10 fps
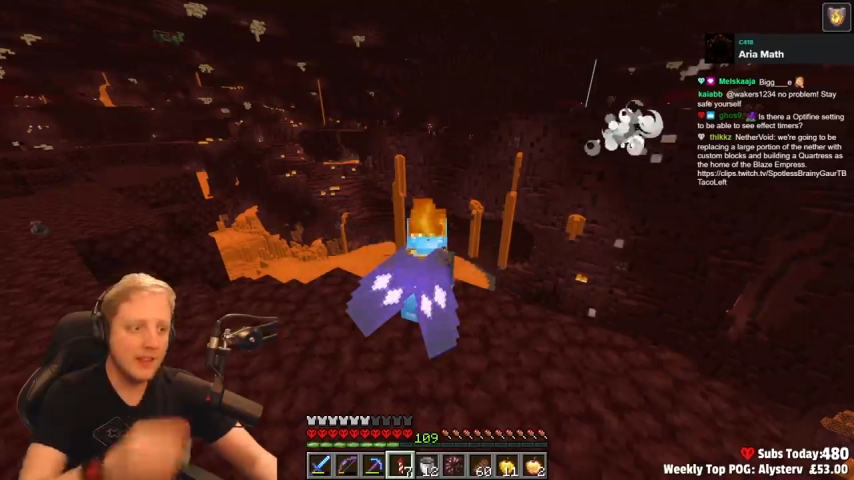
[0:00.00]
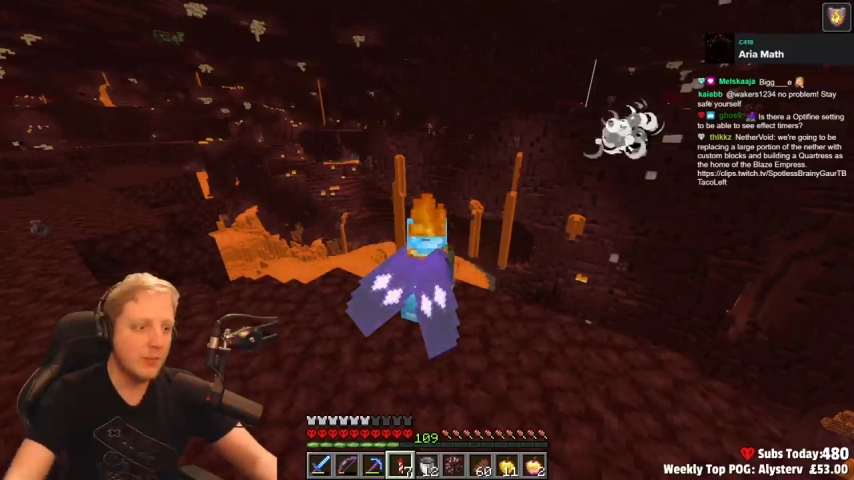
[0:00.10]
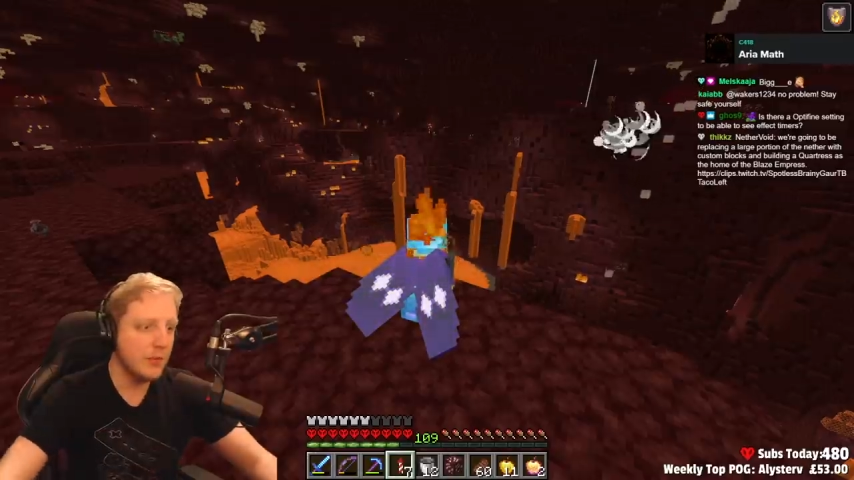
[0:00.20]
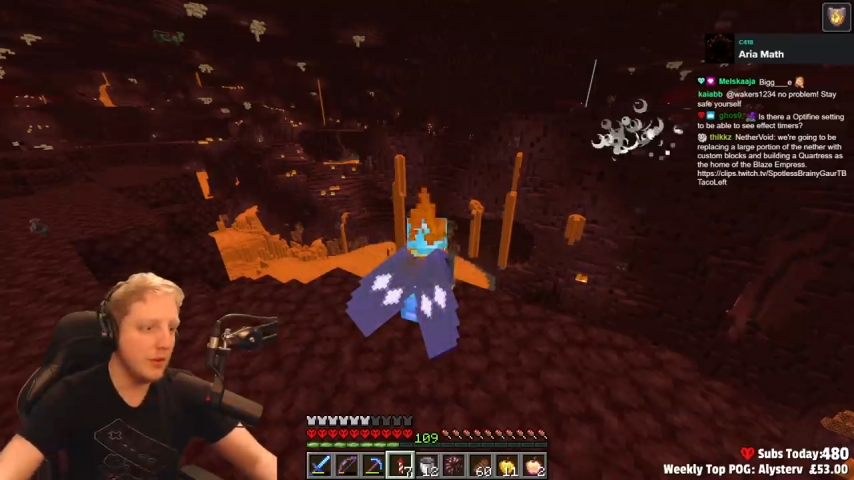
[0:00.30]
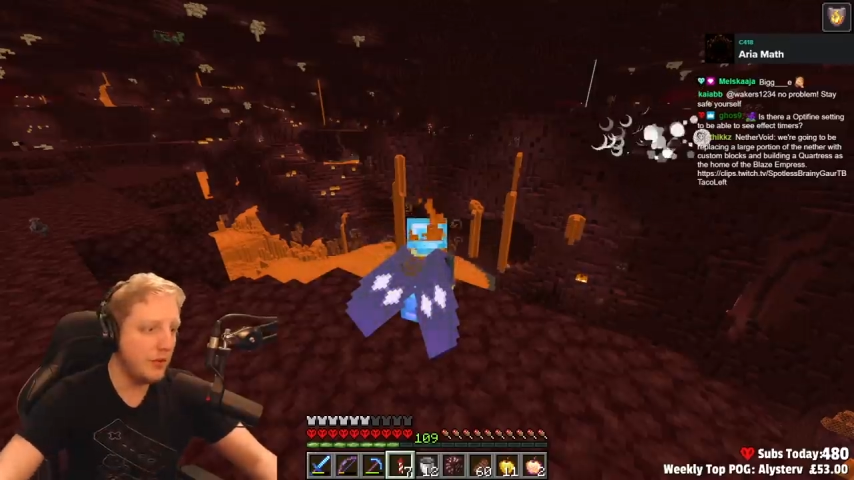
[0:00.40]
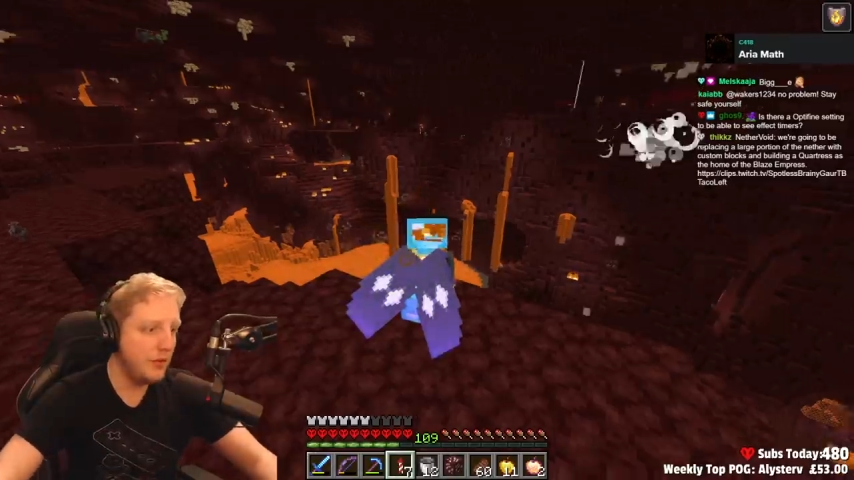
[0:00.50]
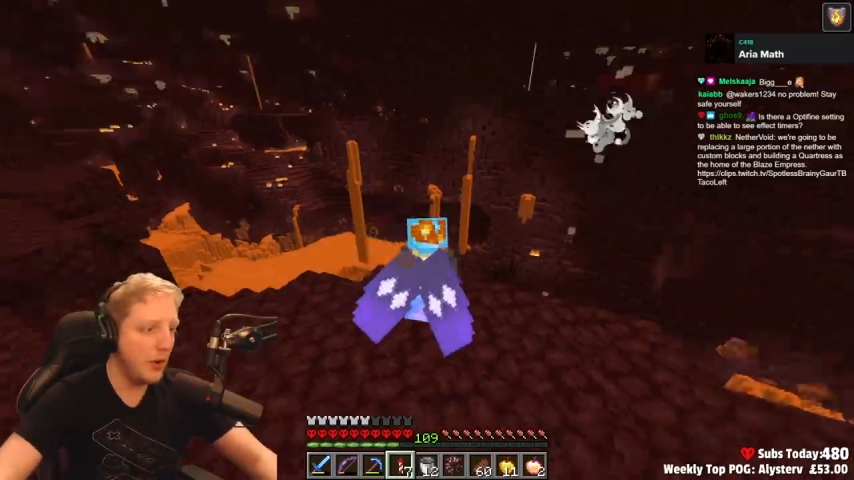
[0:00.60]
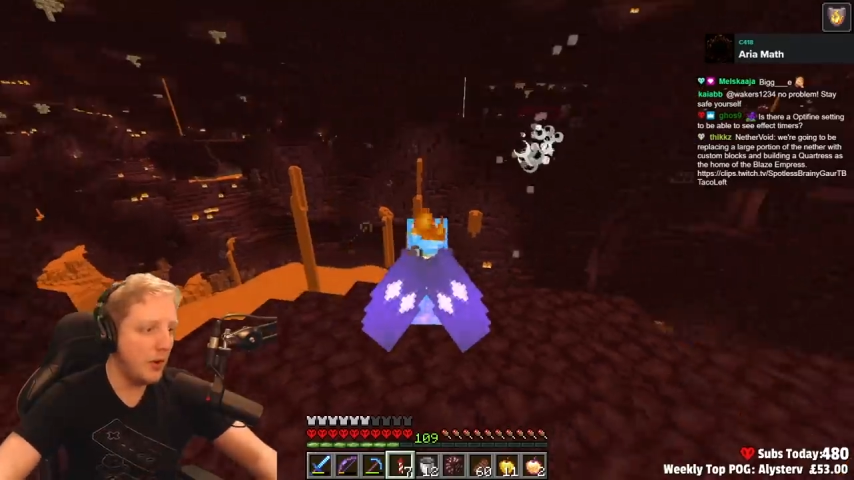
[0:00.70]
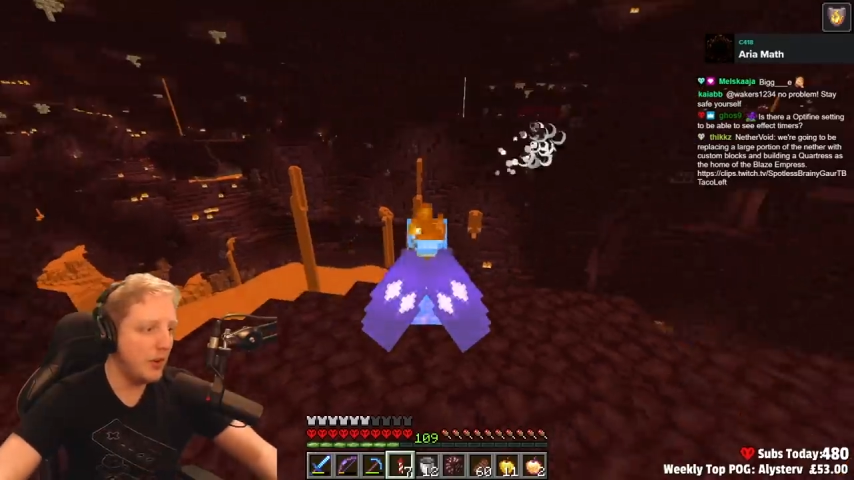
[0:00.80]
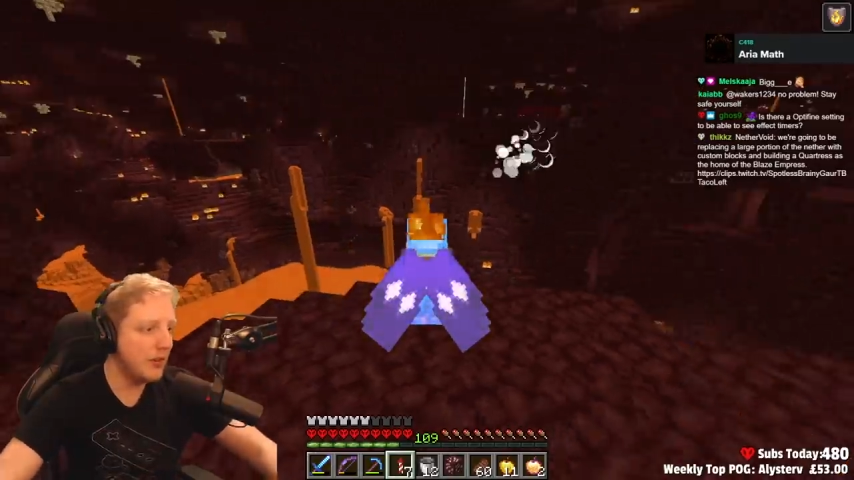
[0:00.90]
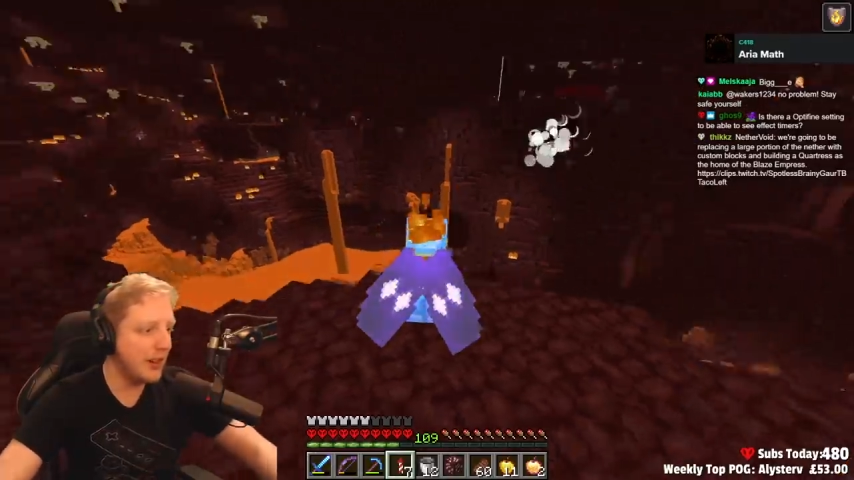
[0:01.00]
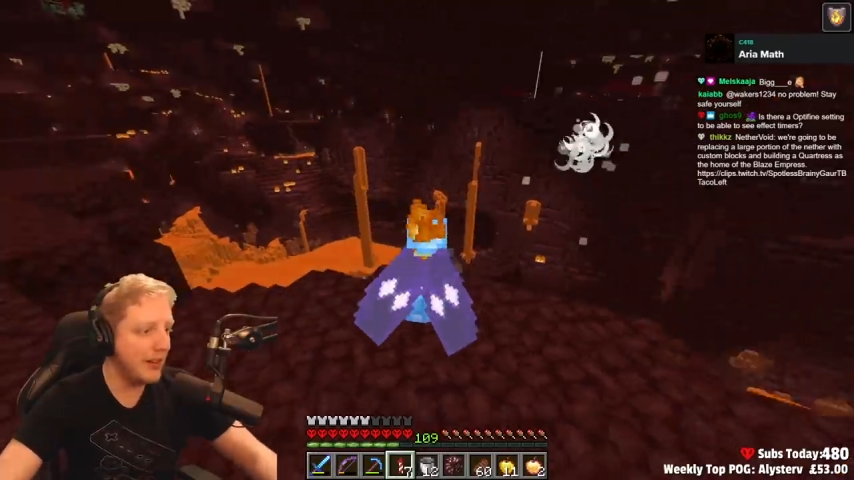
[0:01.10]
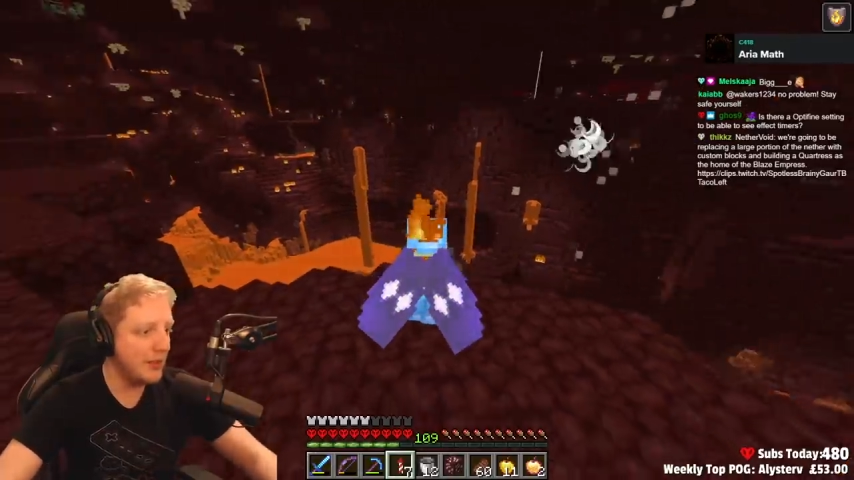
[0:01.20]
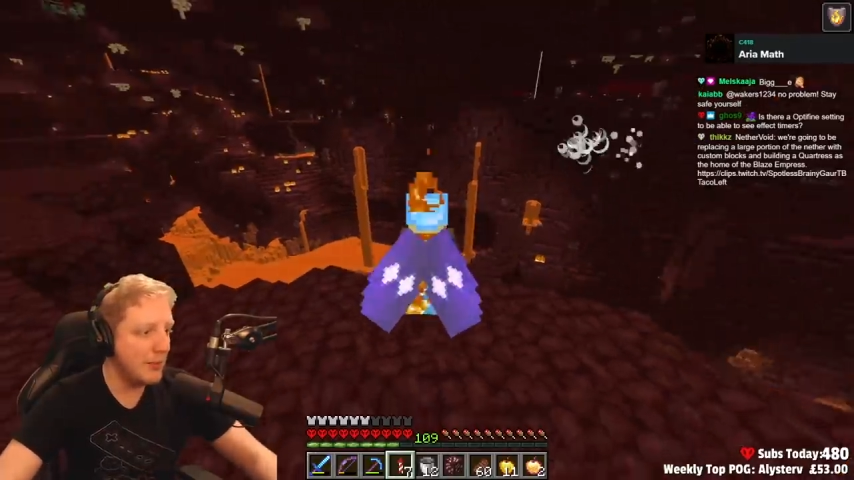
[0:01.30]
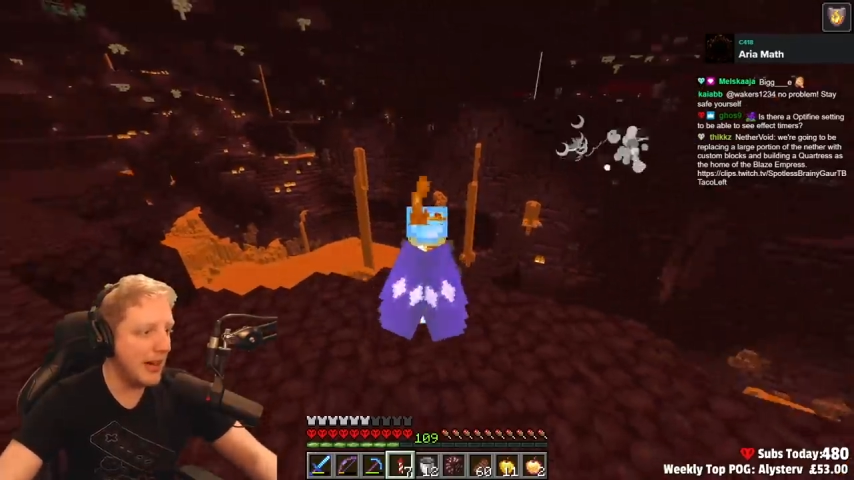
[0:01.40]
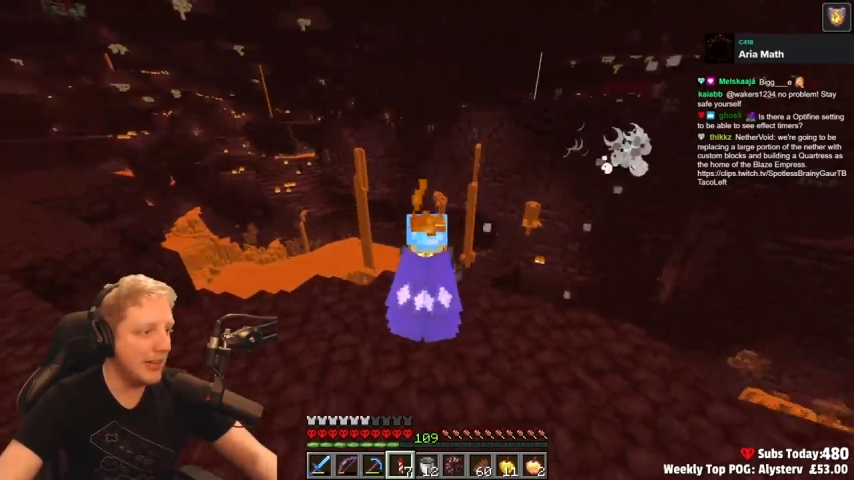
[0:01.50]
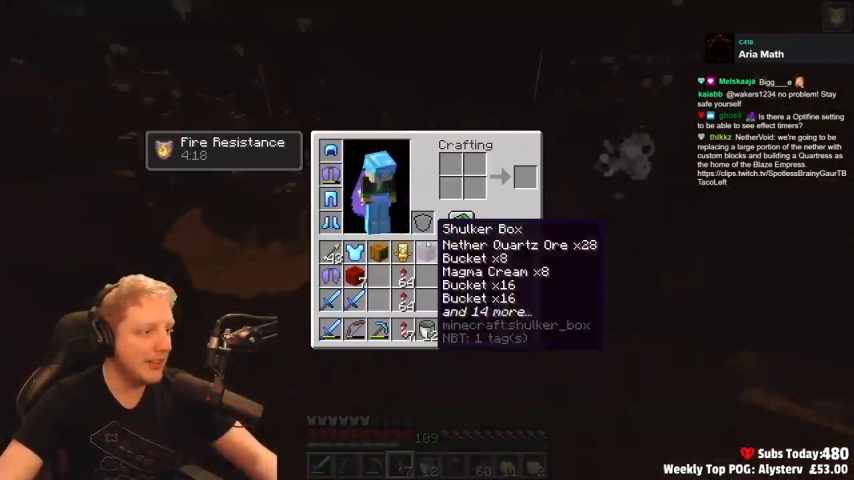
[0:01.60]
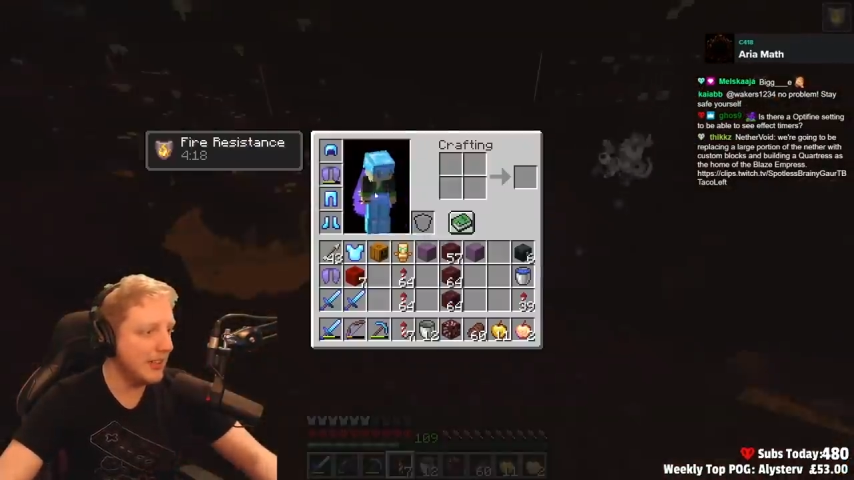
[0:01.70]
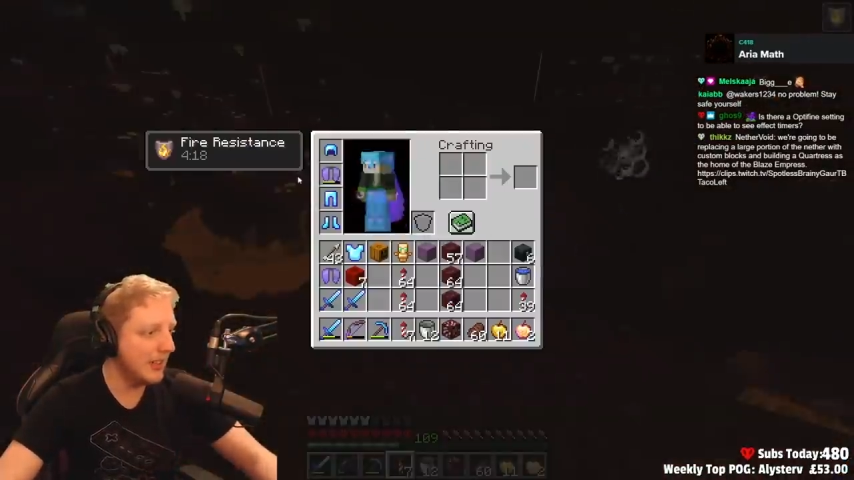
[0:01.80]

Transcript: We've got four right off the bat.